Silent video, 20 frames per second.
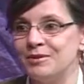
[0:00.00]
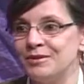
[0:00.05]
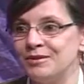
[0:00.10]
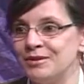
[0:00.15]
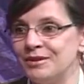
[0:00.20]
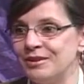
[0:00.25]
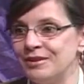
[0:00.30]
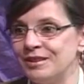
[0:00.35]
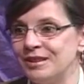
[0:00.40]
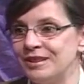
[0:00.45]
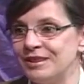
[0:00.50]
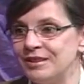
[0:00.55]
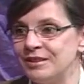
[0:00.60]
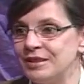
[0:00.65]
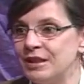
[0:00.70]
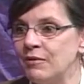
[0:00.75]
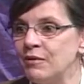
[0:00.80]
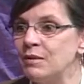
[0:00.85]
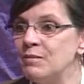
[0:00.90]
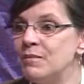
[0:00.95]
are turning,
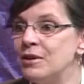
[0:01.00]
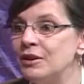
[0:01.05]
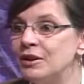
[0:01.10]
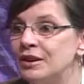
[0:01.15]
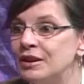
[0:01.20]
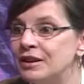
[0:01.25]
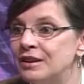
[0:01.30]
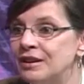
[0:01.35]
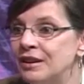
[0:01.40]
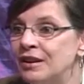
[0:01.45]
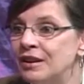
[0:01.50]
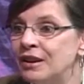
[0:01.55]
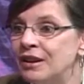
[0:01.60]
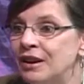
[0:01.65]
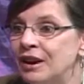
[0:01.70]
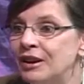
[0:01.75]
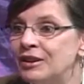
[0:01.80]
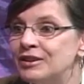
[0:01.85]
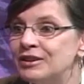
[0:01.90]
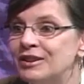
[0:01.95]
7 million
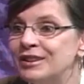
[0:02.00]
are